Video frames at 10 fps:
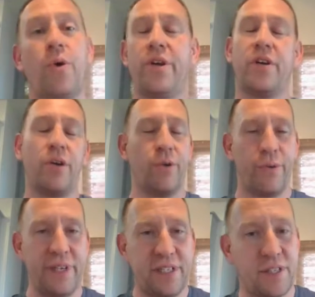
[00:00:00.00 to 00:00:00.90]
or you can go
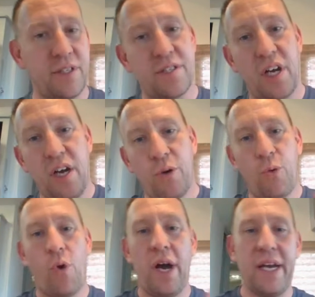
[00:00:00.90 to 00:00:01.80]
and research
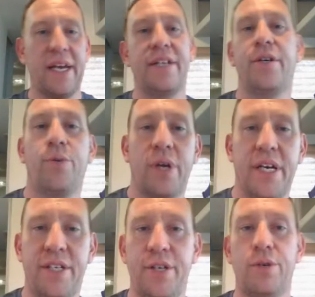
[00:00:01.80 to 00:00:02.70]
why I do what
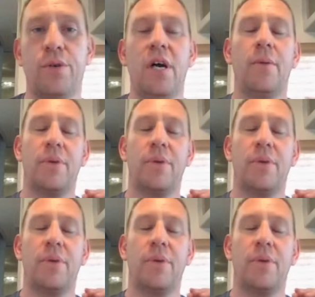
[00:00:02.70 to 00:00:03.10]
I do.